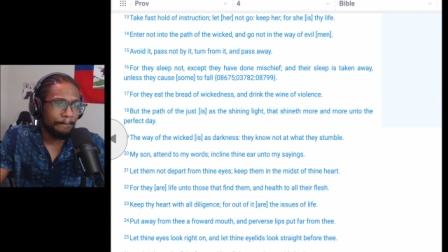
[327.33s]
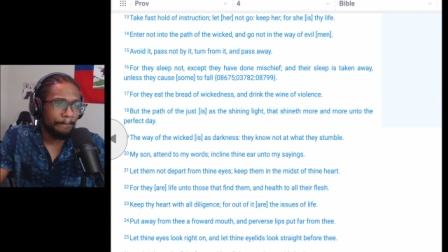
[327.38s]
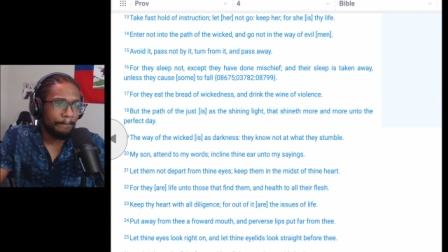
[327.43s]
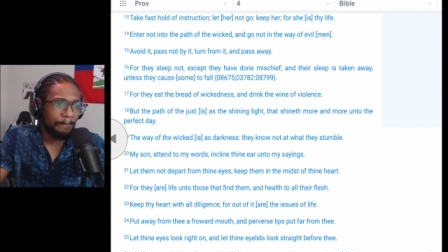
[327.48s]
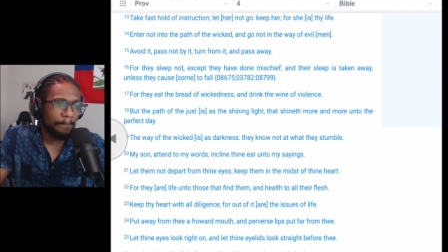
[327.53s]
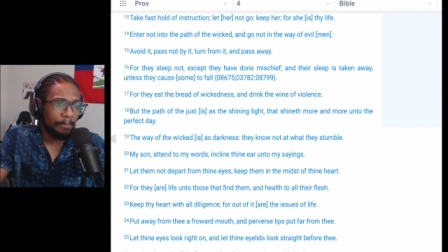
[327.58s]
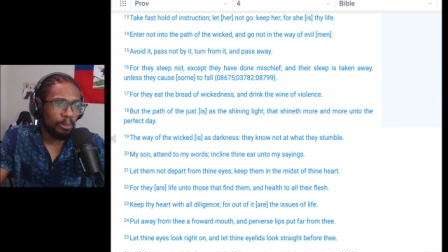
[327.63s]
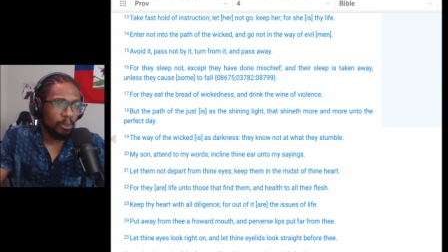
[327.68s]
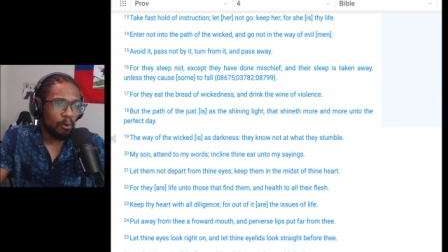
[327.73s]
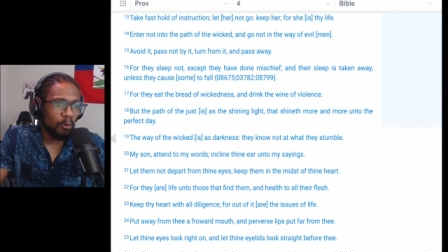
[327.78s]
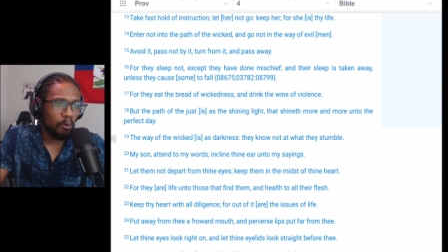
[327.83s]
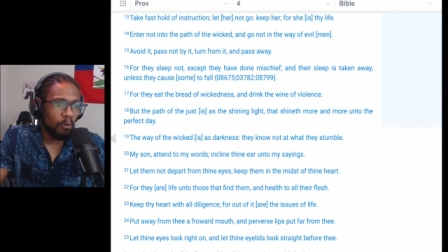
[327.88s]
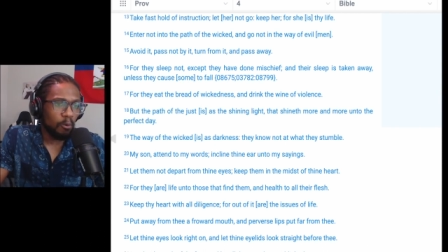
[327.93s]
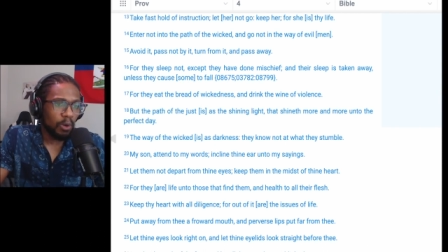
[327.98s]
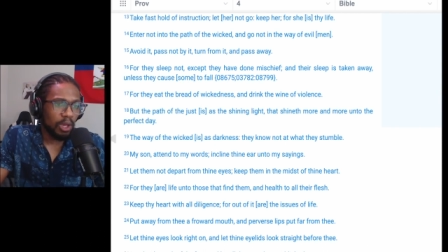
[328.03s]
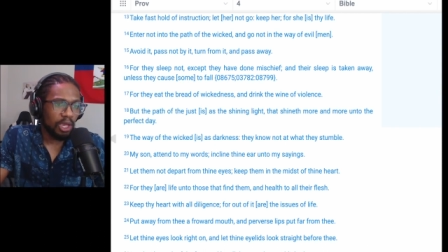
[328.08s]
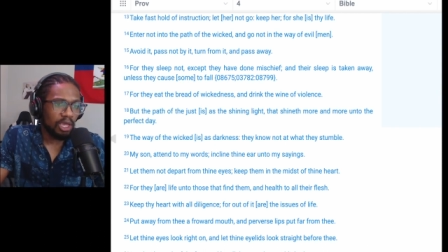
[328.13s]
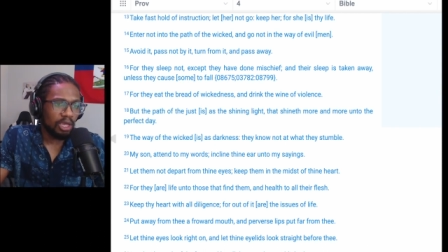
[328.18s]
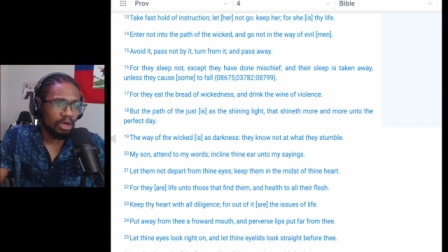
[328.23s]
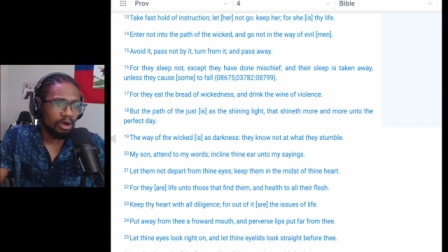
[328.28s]
The
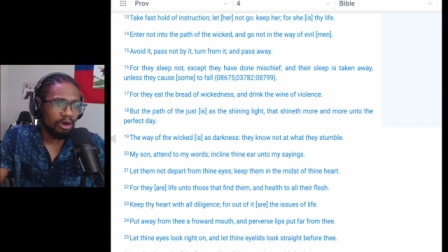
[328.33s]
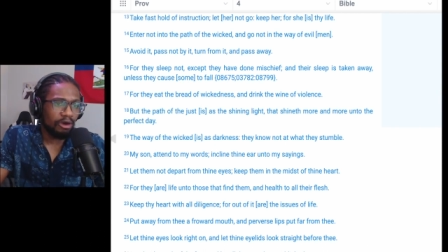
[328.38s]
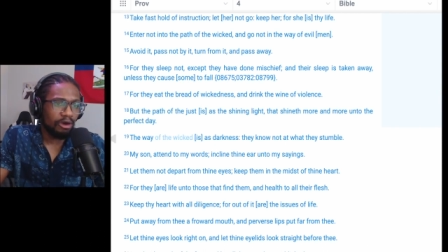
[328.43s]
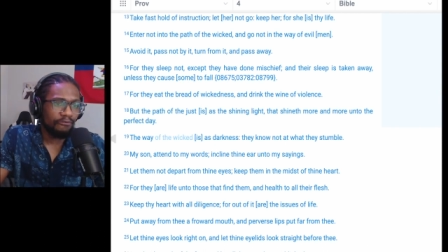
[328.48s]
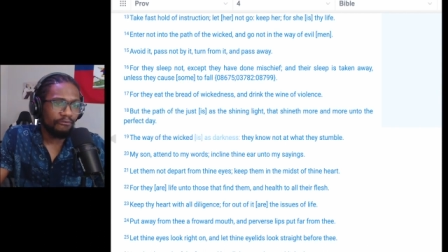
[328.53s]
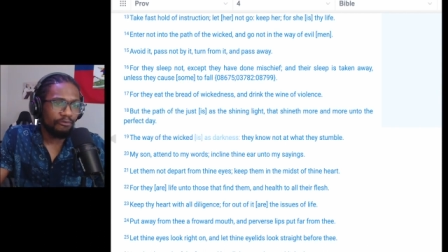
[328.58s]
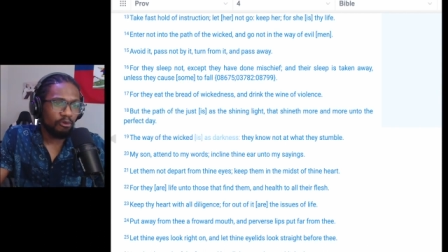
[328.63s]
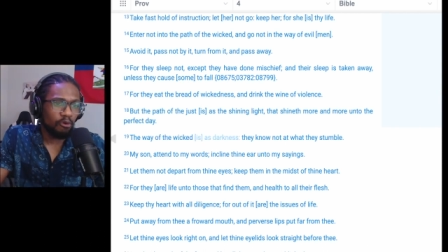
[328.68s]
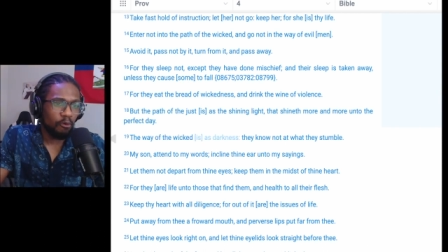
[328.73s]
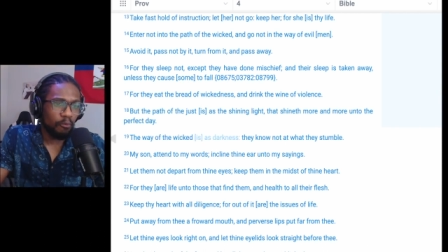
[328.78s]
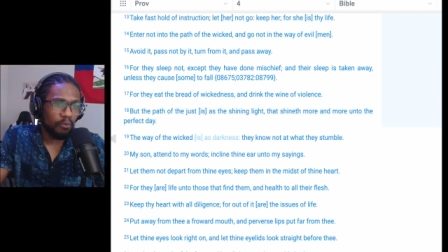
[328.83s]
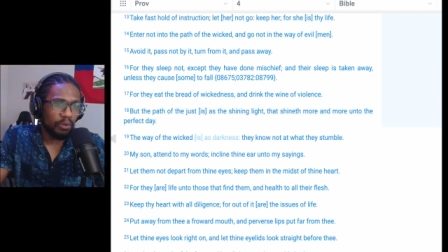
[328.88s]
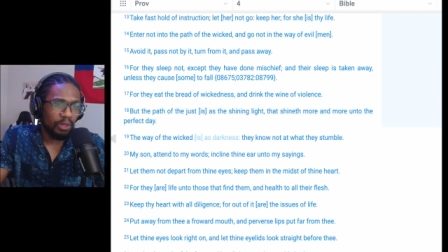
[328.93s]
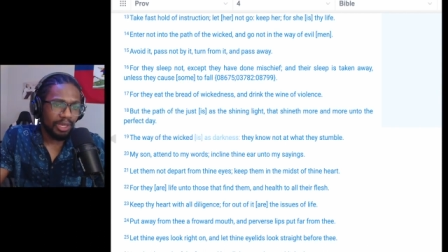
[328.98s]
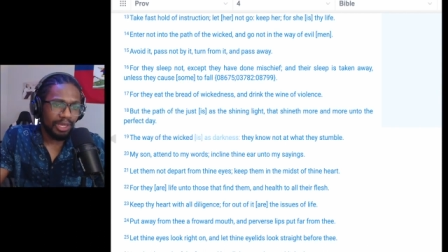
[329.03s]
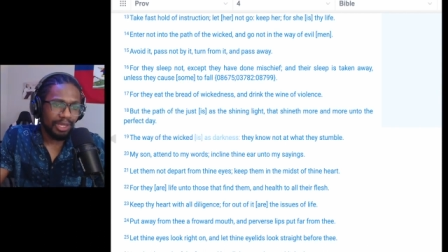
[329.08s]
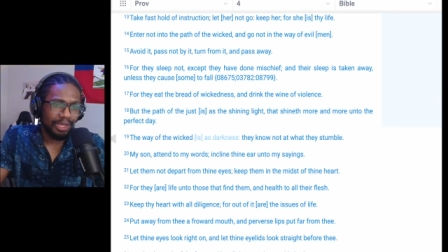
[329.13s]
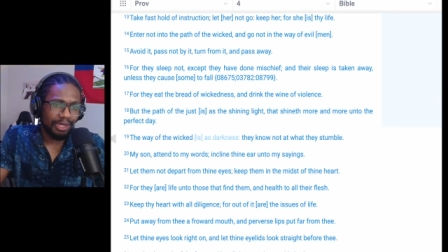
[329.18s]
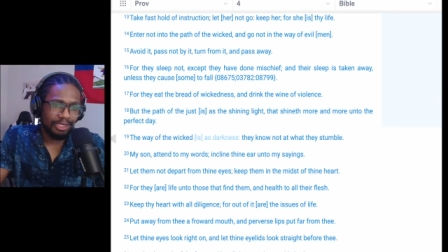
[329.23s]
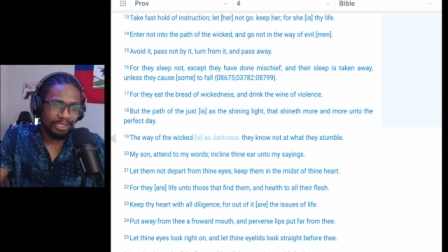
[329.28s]
way of the
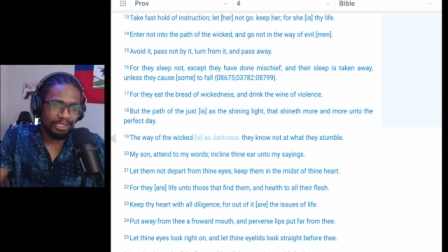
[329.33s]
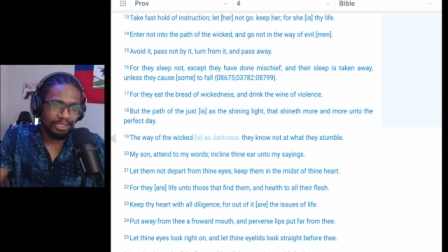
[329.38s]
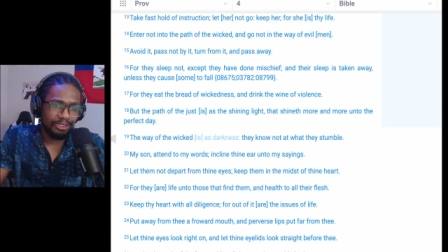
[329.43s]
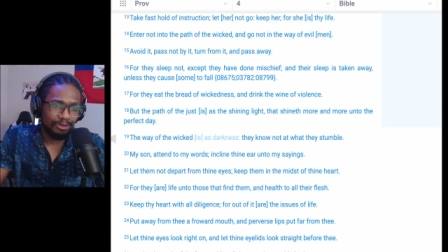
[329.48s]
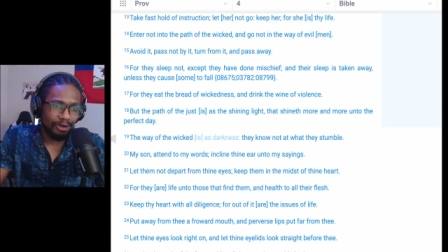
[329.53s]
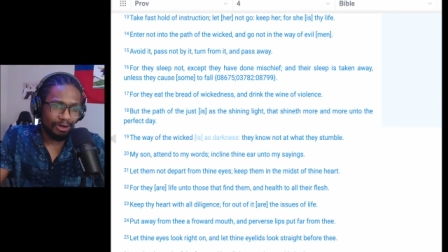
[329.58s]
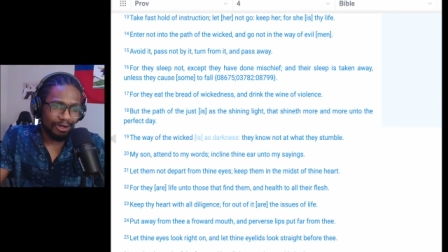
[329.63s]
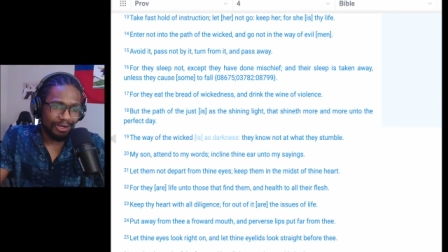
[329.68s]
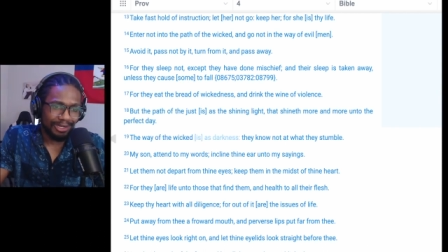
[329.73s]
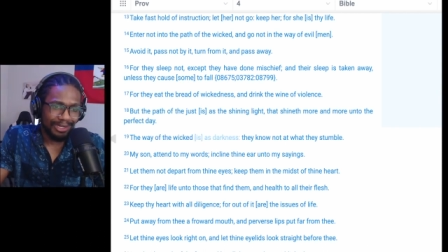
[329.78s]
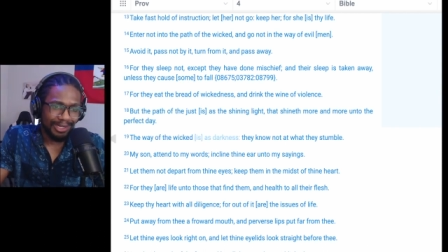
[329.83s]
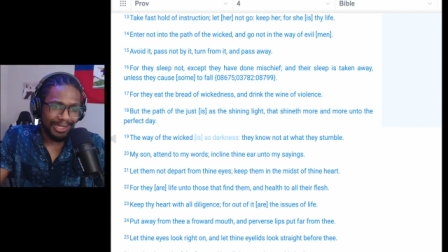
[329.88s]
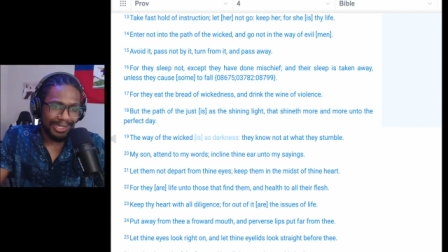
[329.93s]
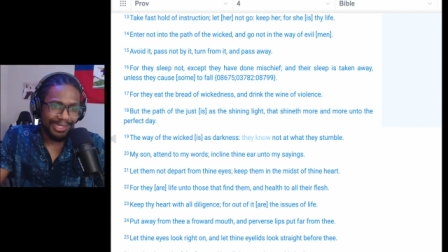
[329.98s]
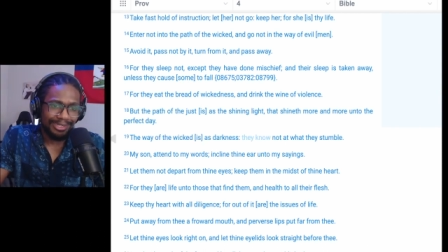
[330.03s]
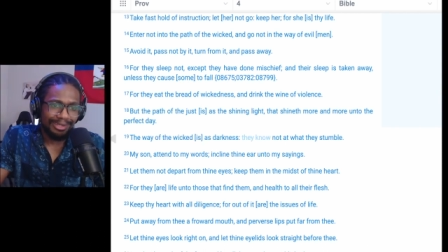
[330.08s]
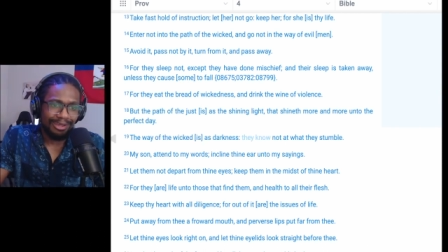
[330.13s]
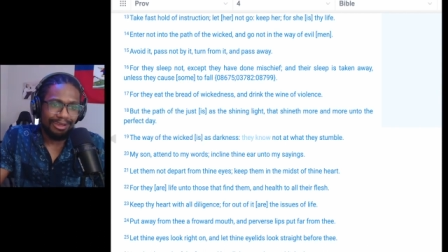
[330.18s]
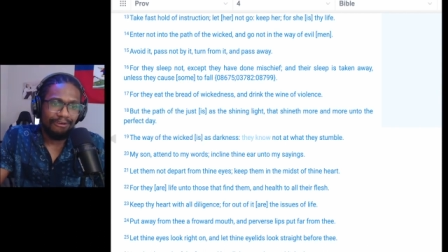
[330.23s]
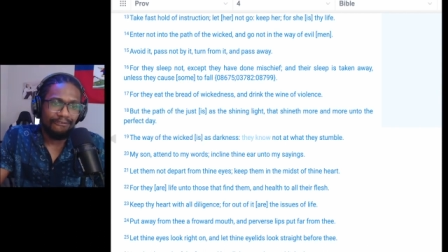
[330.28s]
wicked is darkness,